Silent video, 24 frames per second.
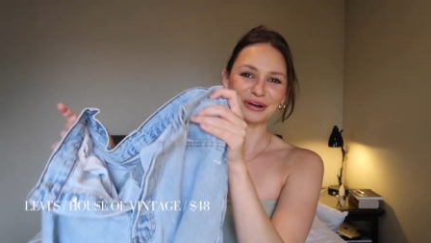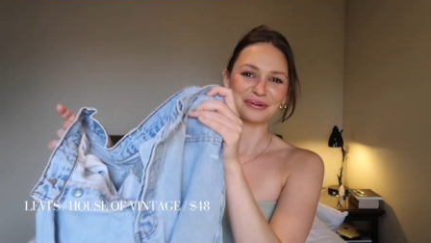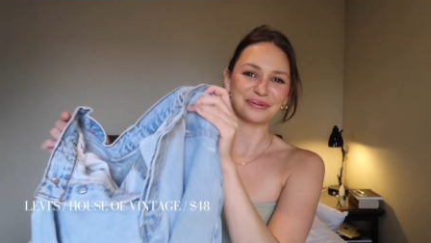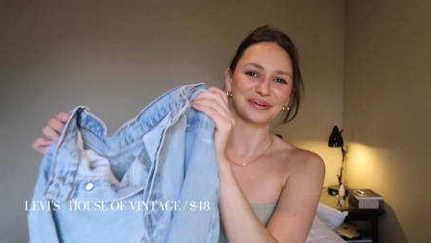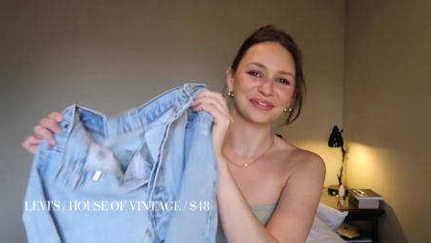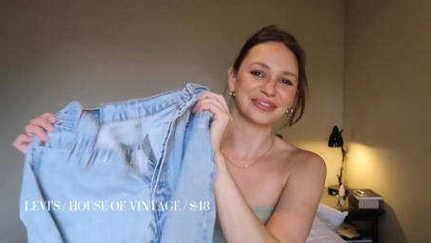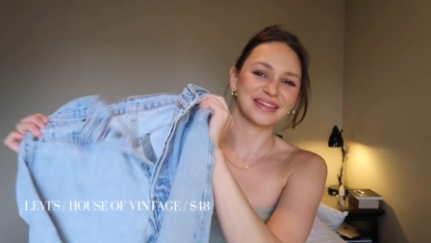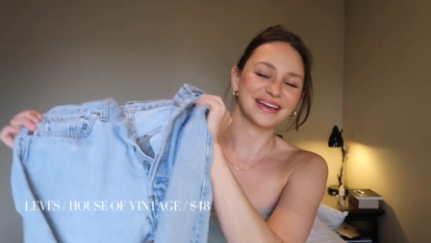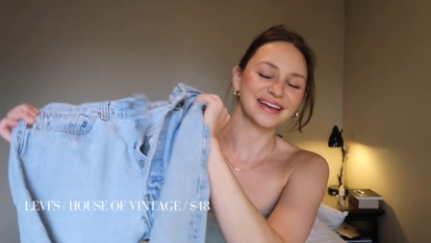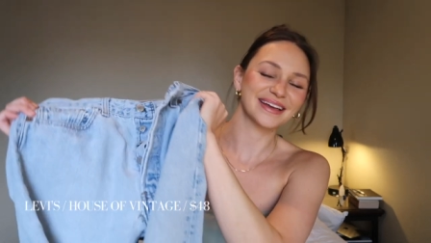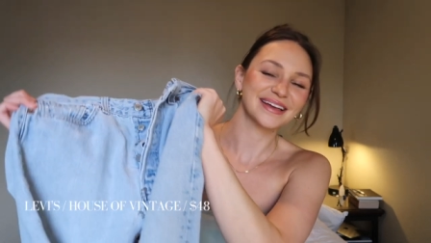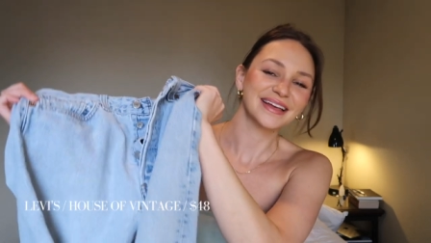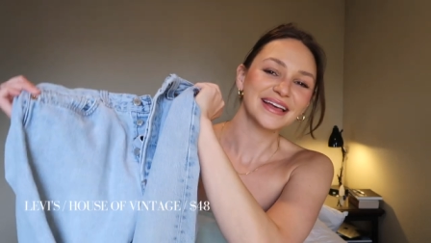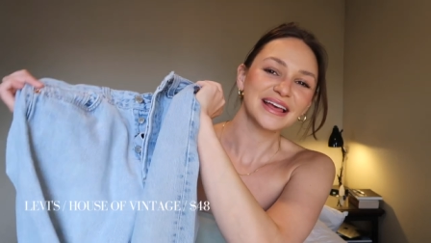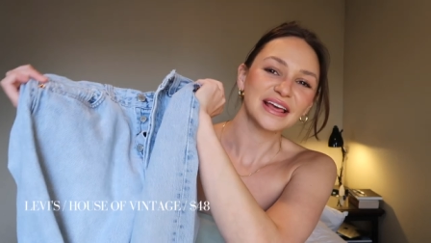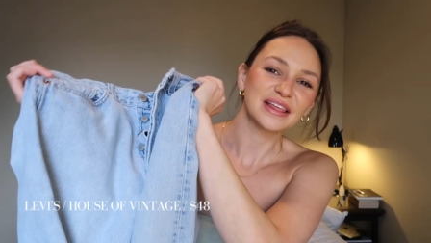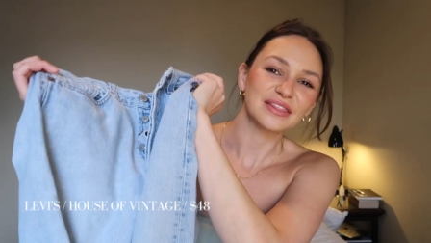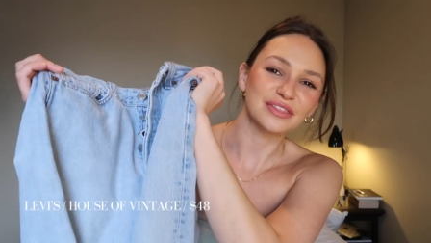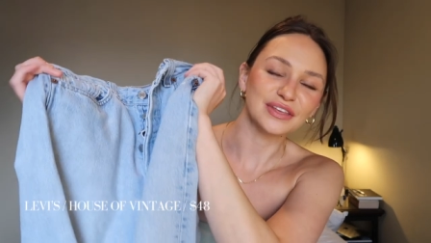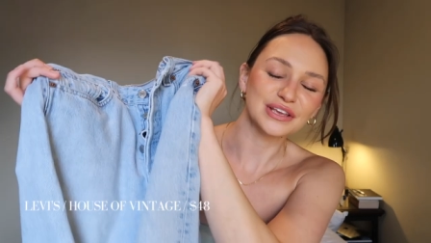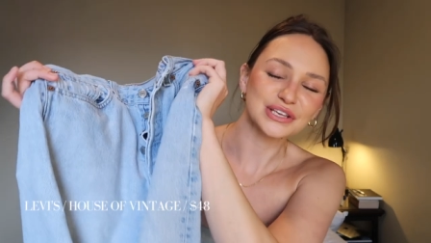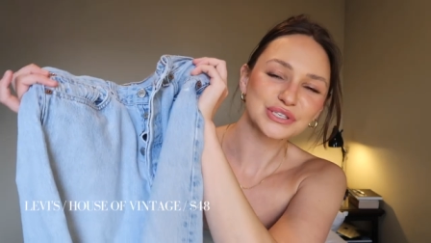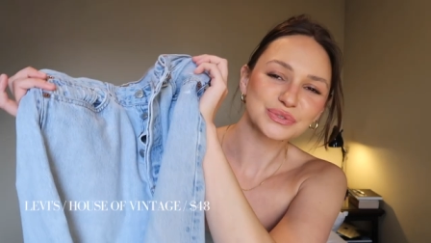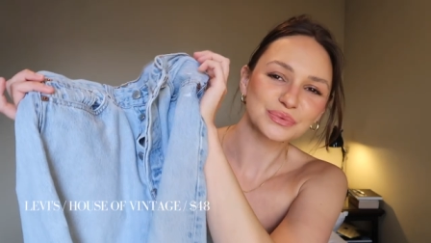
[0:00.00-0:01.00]
go with it.
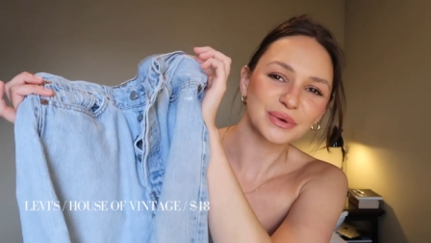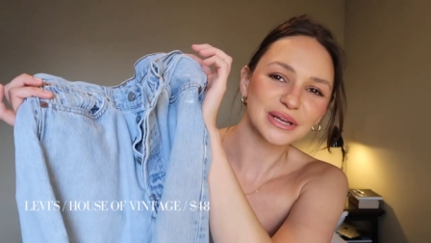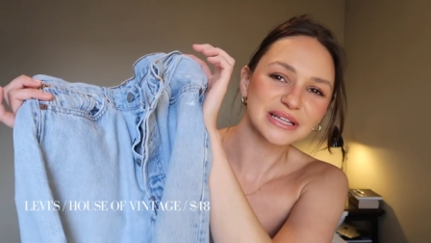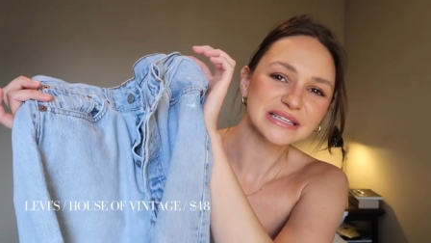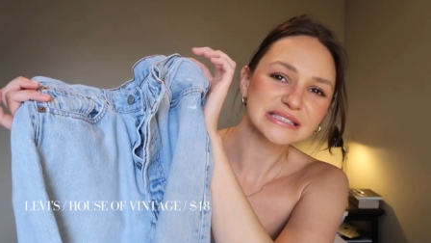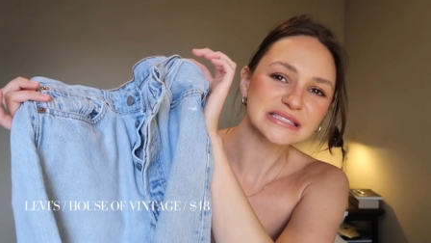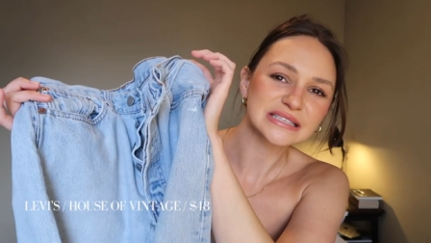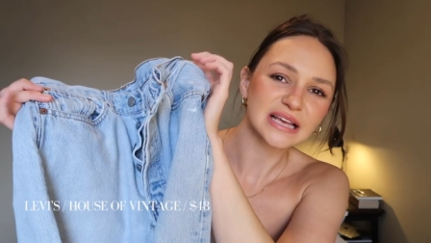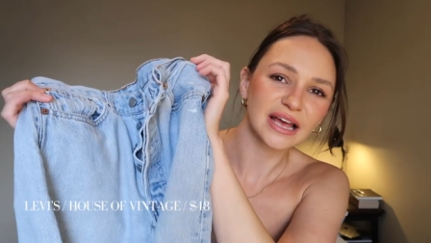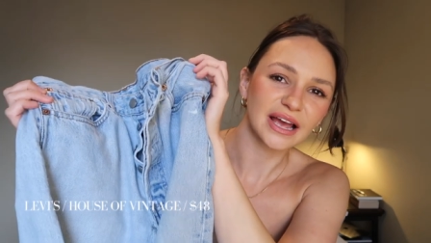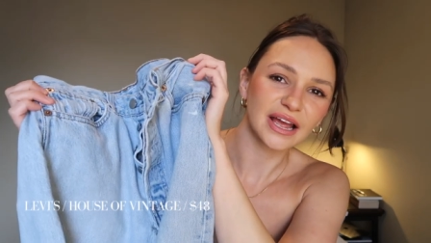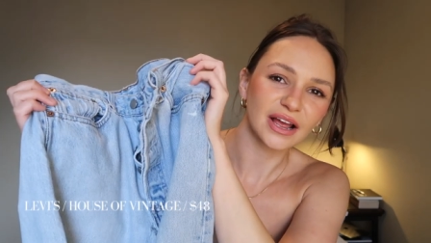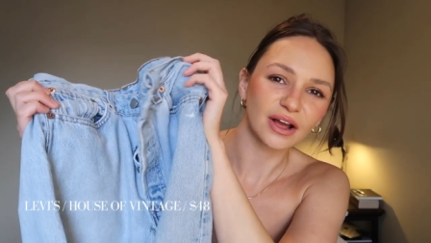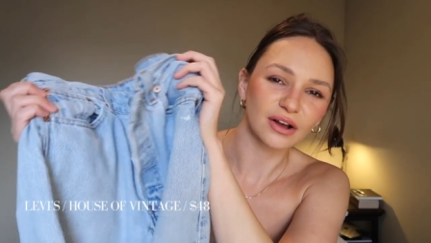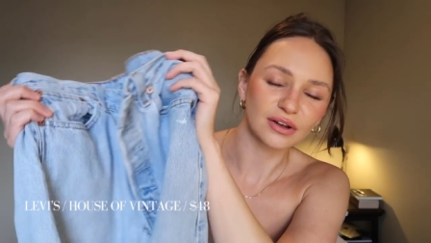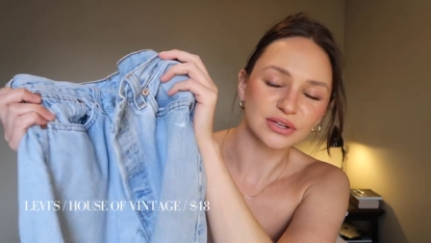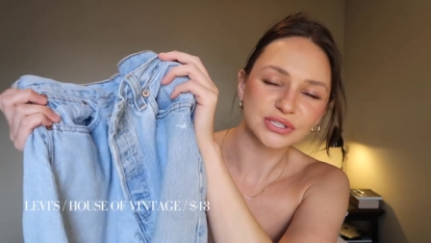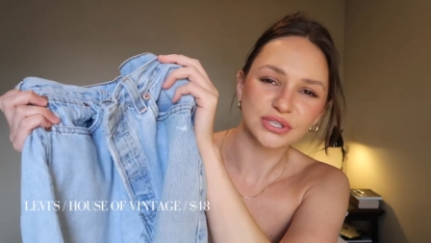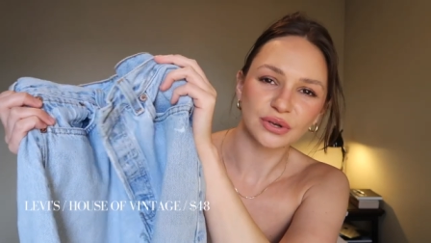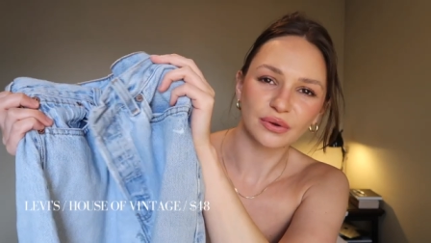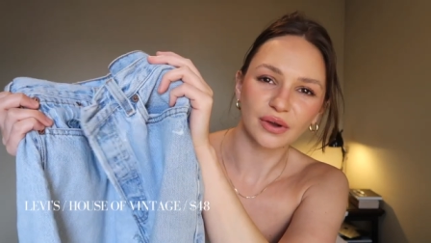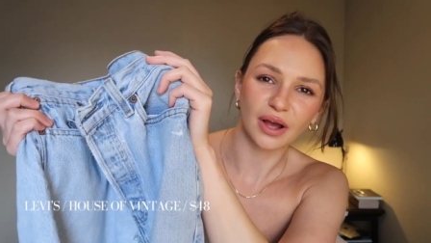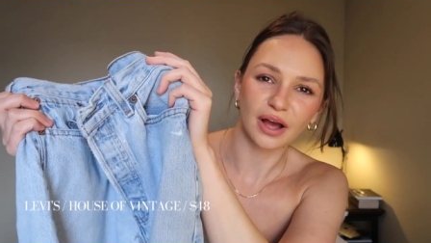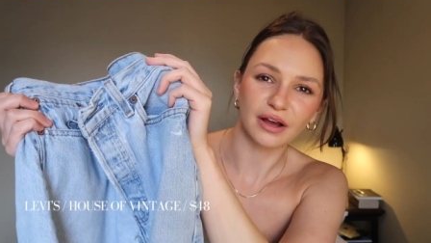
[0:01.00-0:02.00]
These ones I also